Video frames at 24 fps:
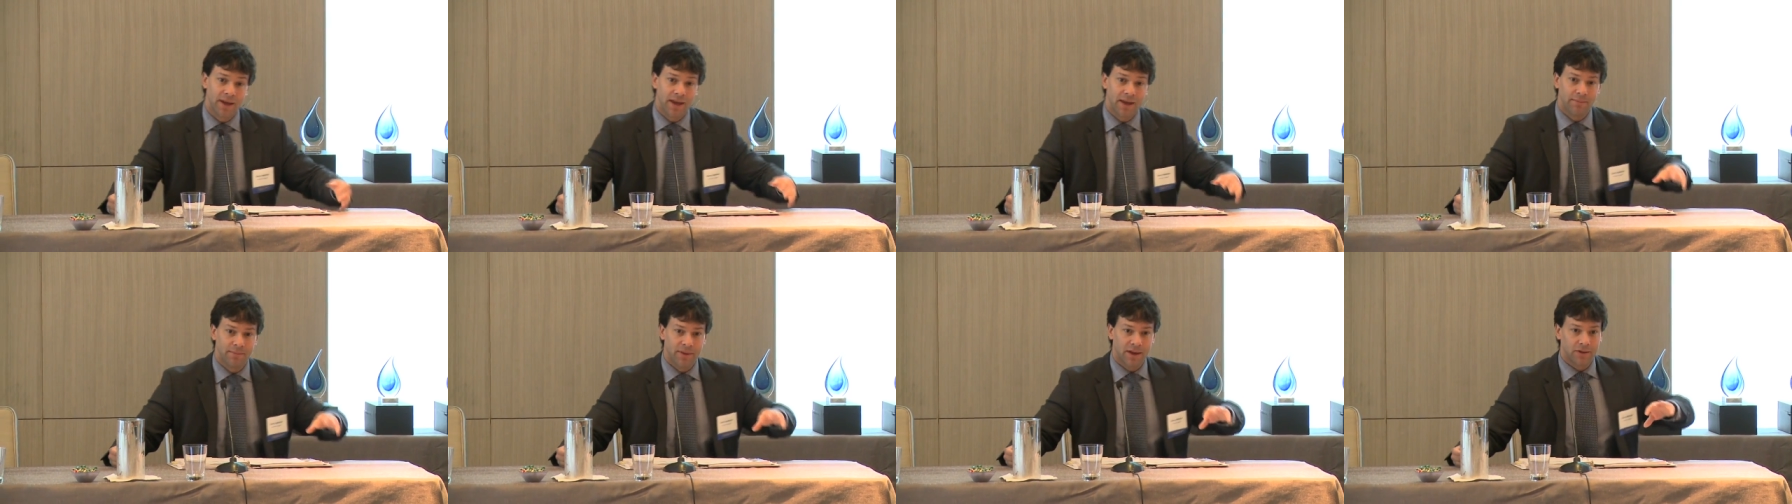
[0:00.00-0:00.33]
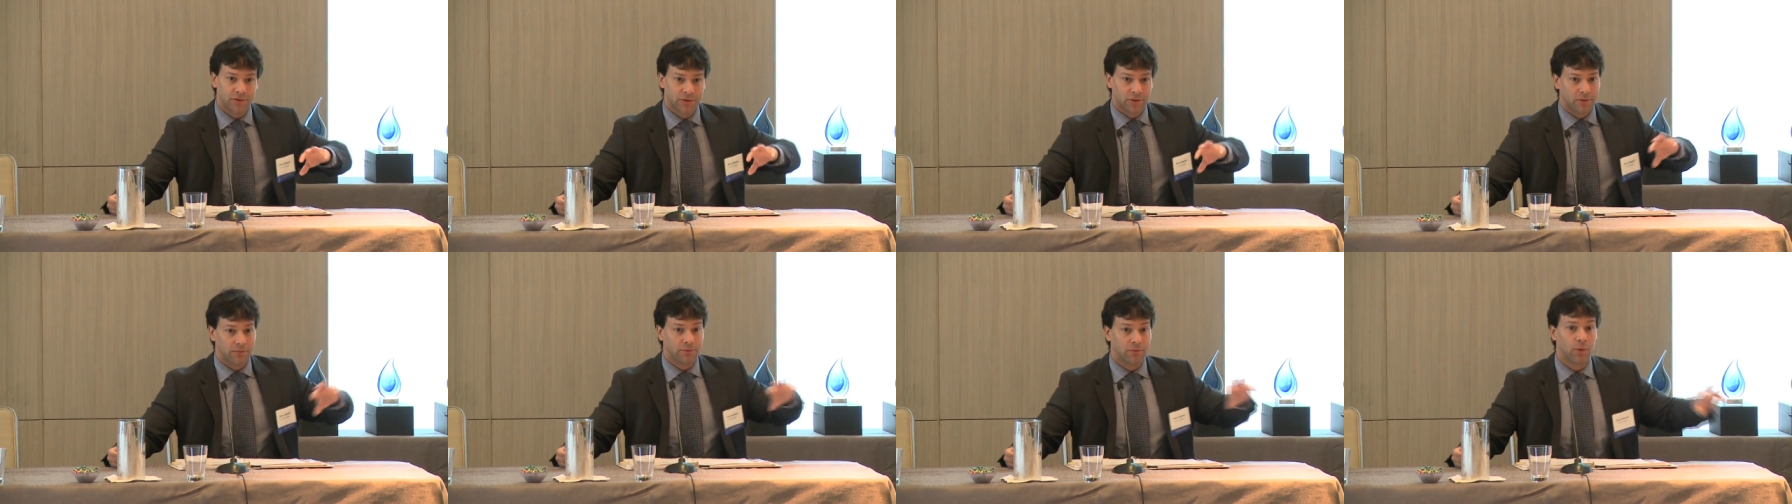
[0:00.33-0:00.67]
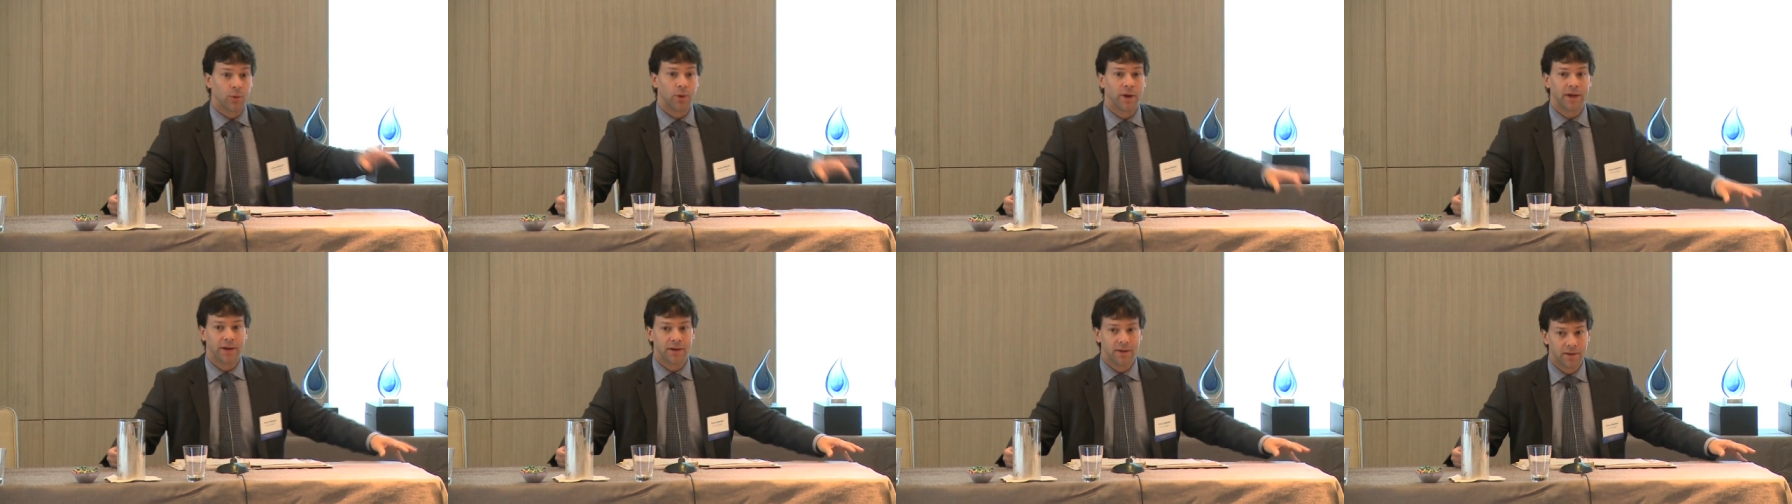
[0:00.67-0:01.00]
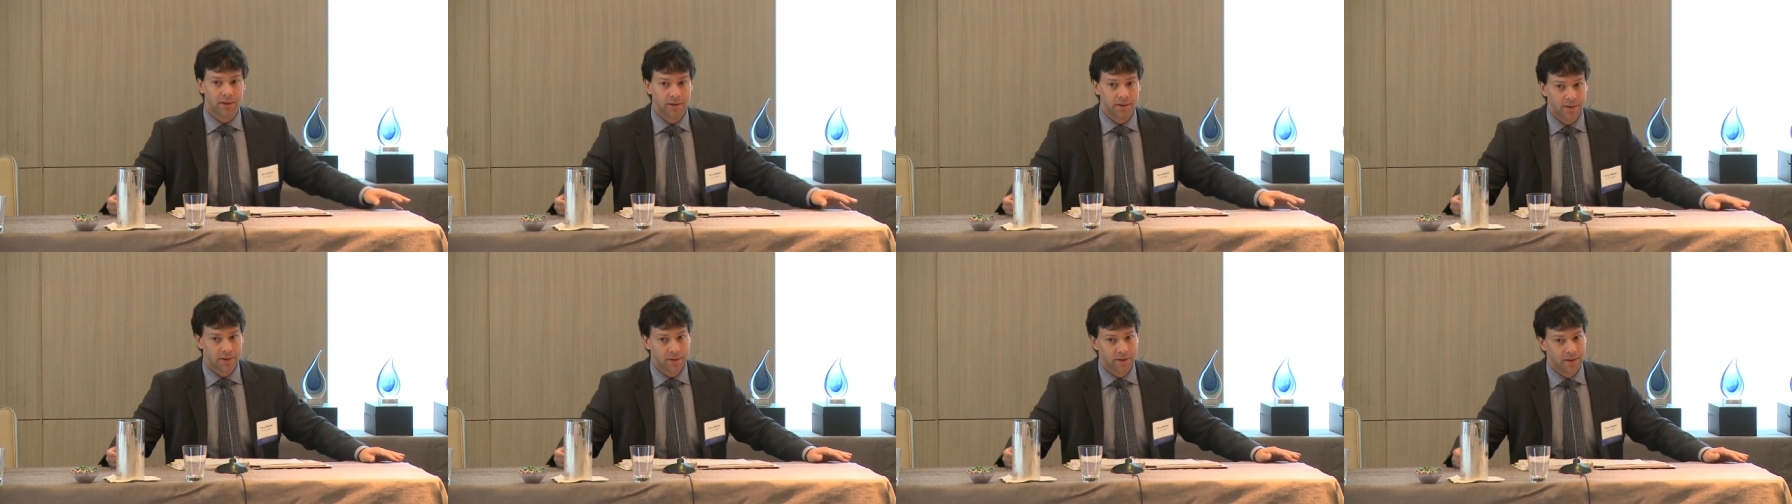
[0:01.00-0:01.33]
You may be able to
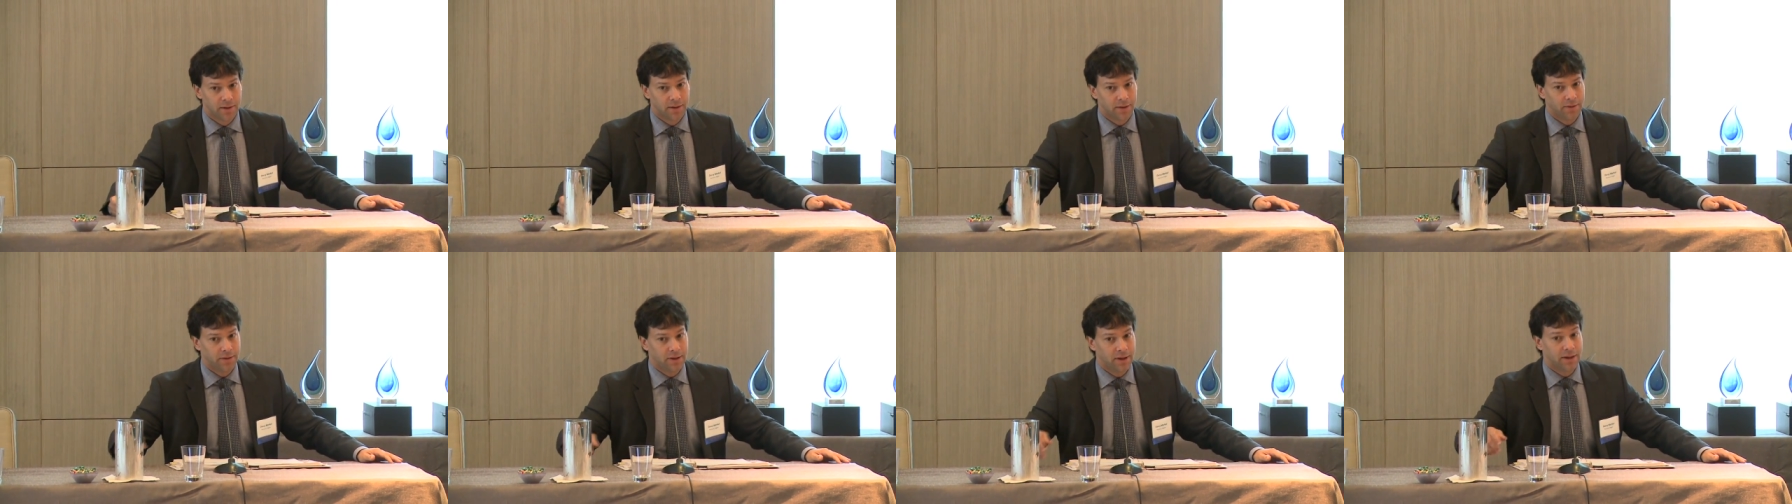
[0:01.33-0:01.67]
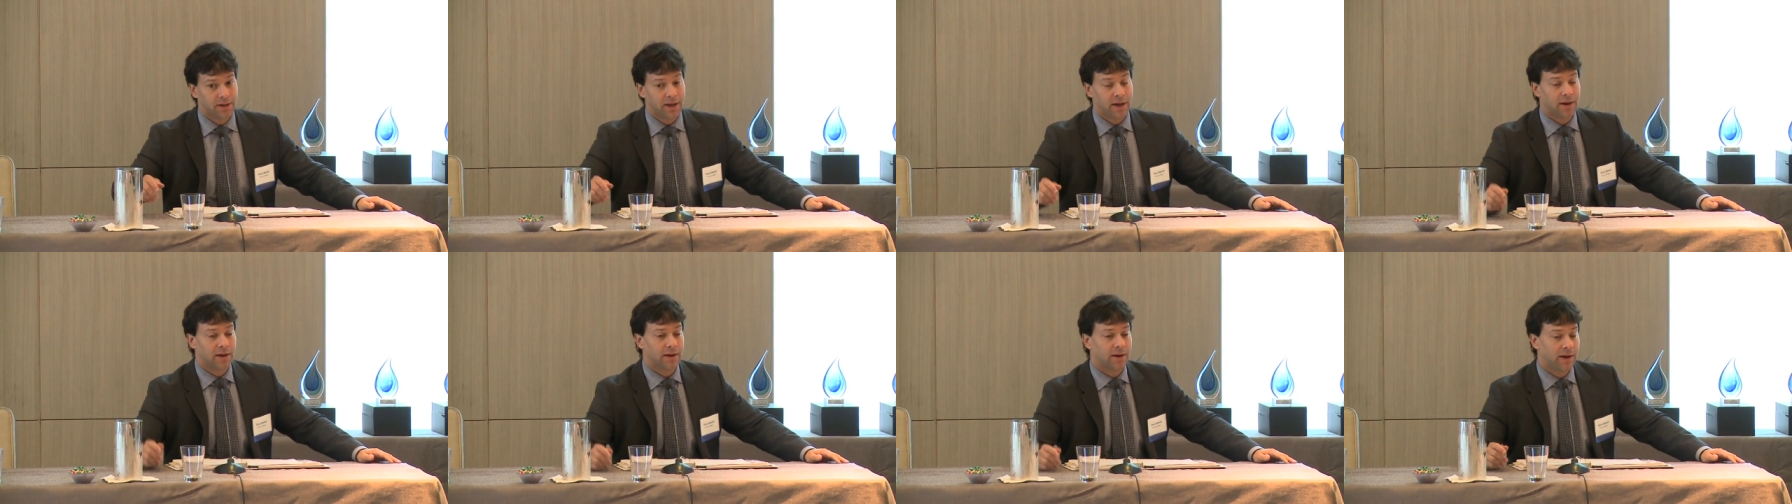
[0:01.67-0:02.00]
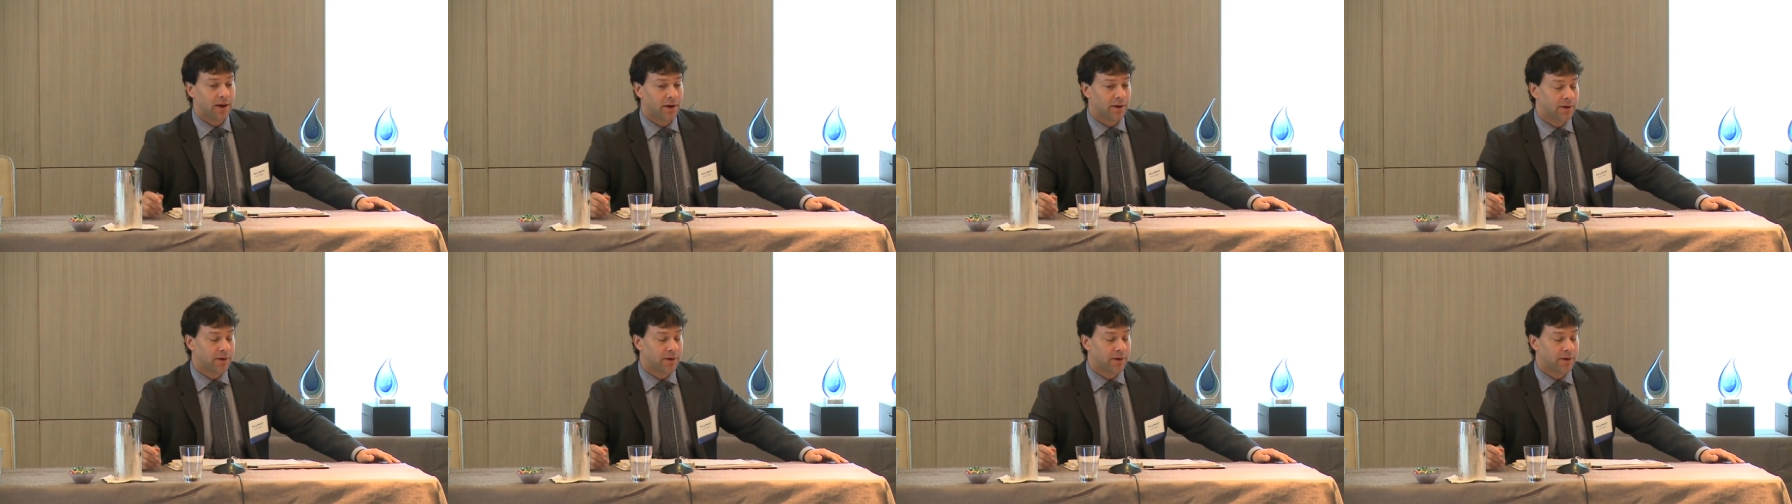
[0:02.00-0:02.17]
avoid the attendant